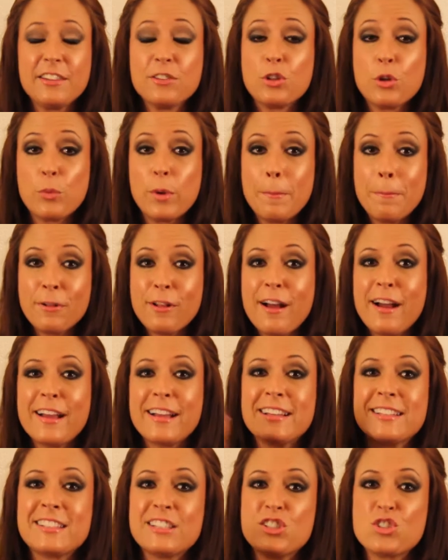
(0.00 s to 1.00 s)
The reply
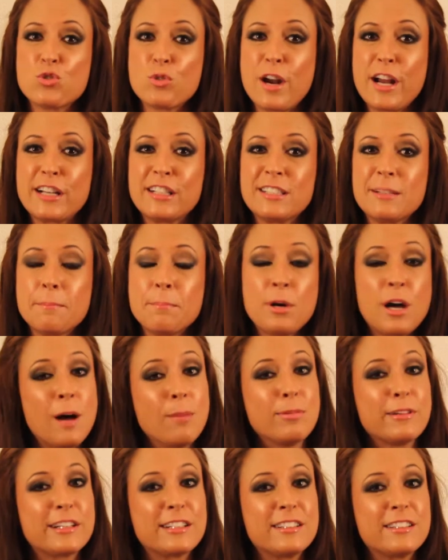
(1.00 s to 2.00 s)
is a direct
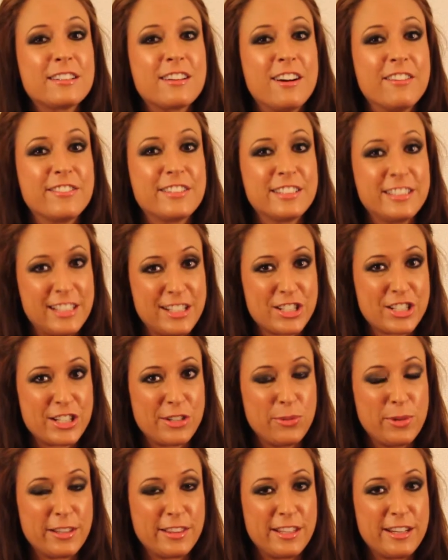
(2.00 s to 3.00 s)
public
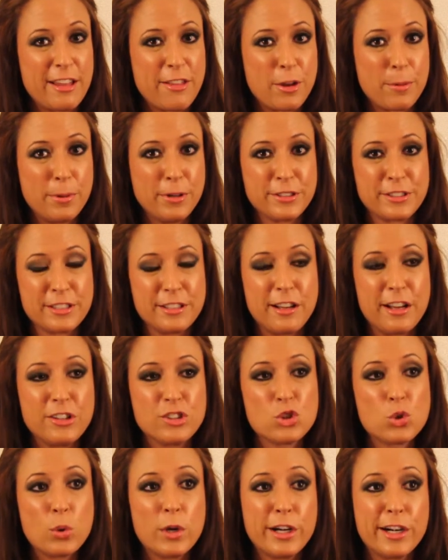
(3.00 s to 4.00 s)
conversation with another person on
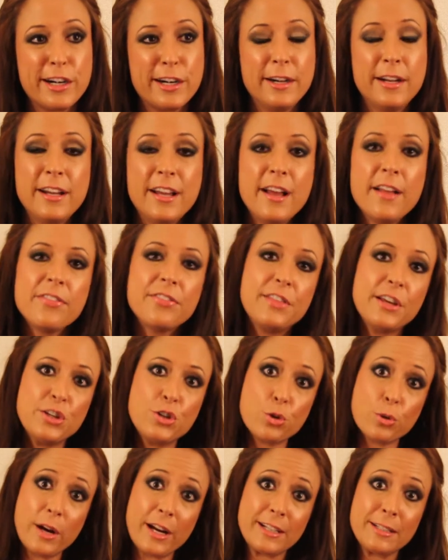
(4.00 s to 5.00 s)
Twitter. The
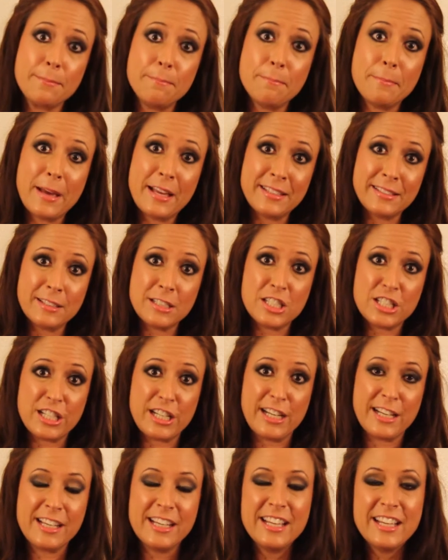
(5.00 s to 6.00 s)
direct
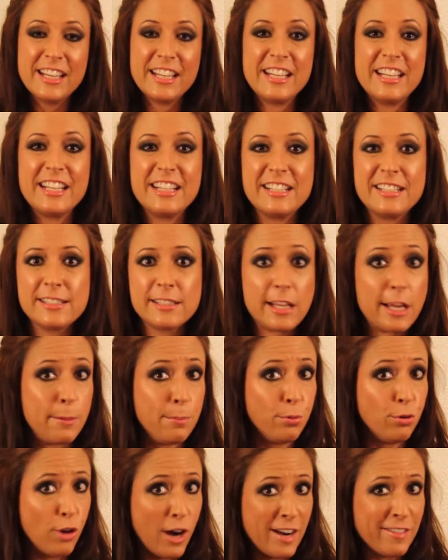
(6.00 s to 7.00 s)
messaging is a
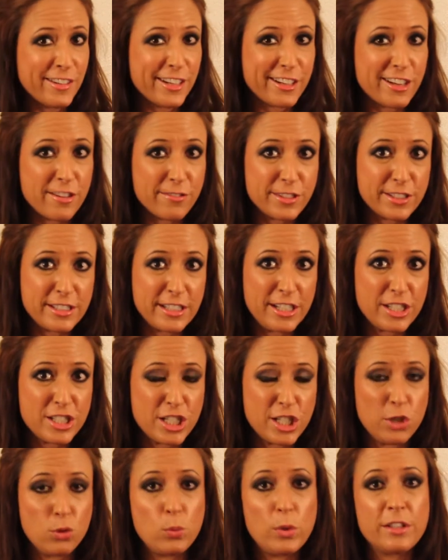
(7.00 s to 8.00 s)
private
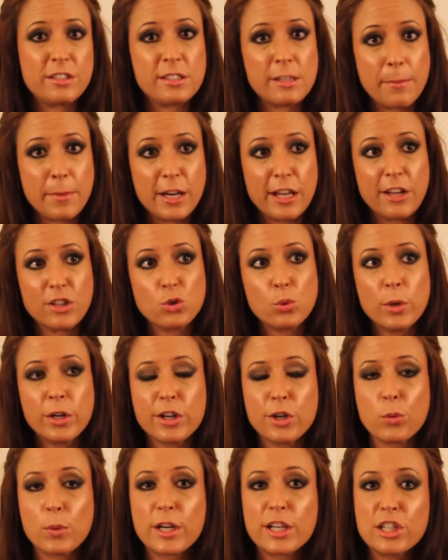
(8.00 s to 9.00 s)
conversation with somebody on
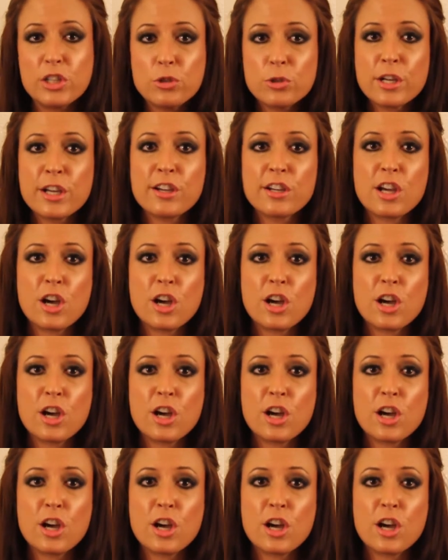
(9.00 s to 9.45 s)
Twitter where you can